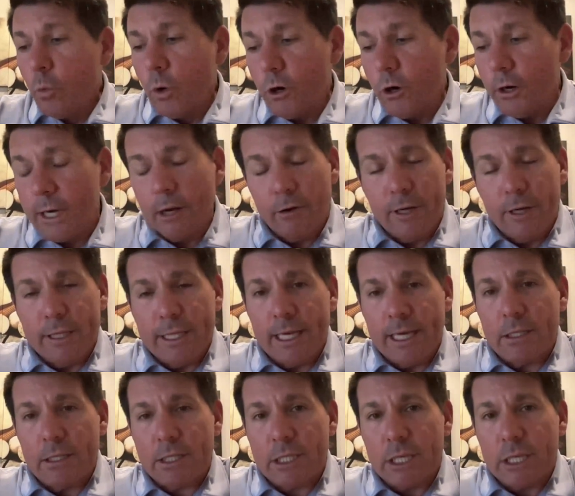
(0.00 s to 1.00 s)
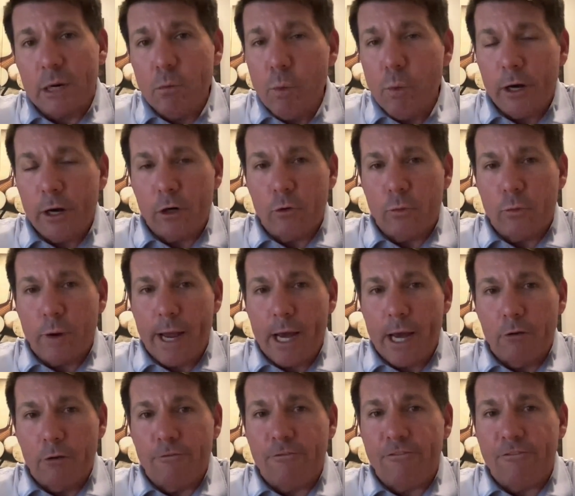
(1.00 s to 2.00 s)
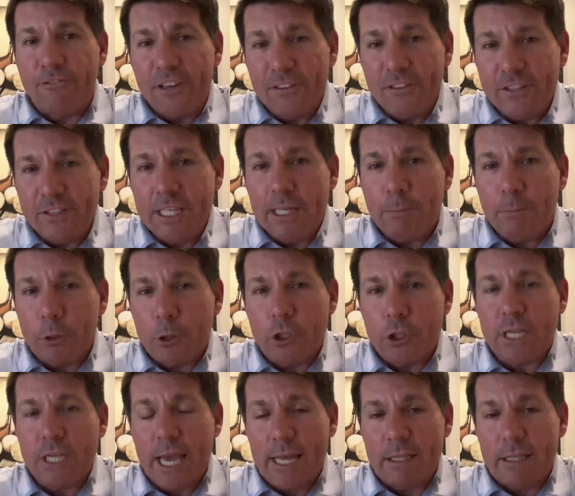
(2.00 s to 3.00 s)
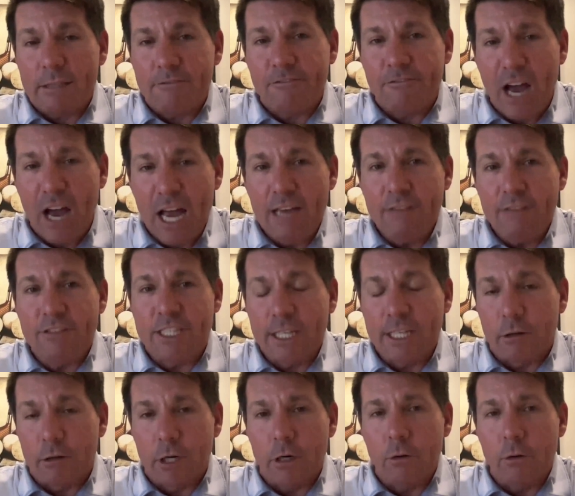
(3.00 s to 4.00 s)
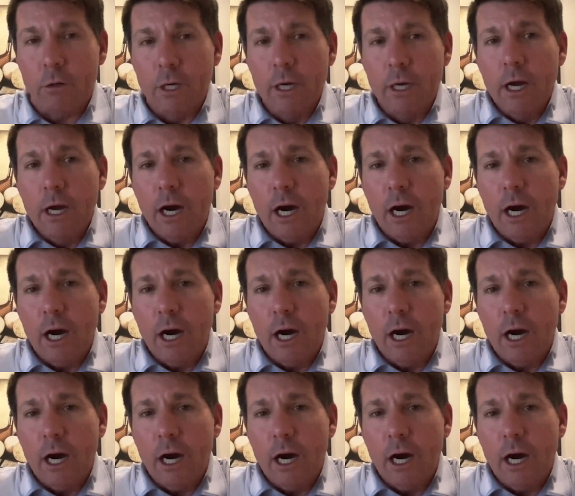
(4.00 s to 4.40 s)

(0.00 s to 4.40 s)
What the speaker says: we're hearing that somewhere around 50%, 50,